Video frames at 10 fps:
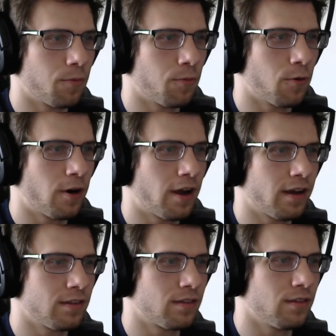
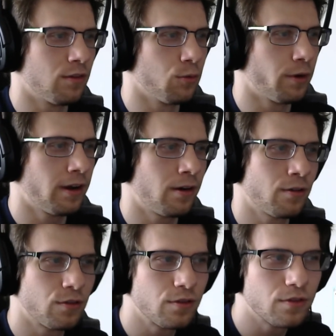Warheit's
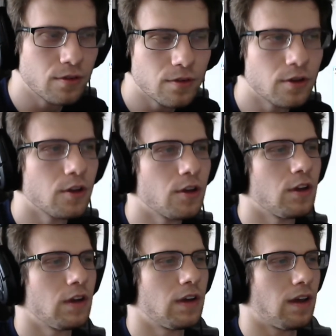Zuerst.
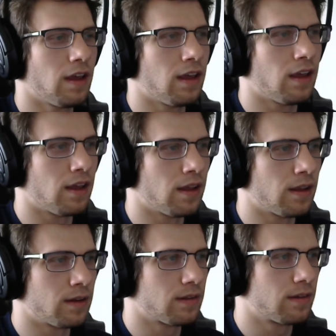
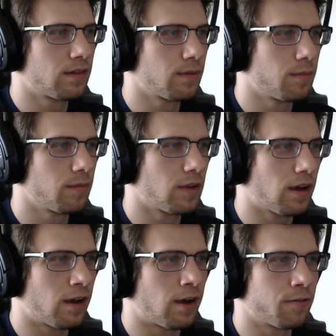And
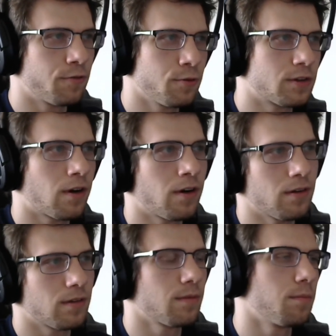Fruit Tart,
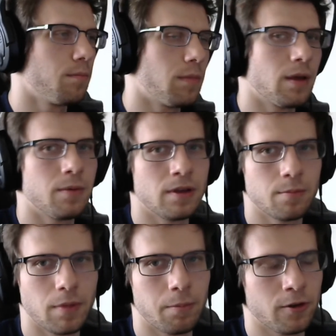maybe.
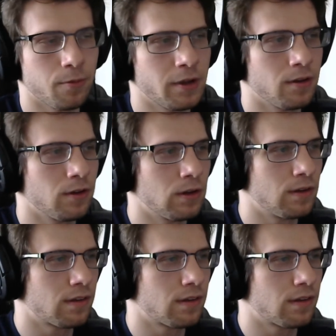Maybe it'll be good.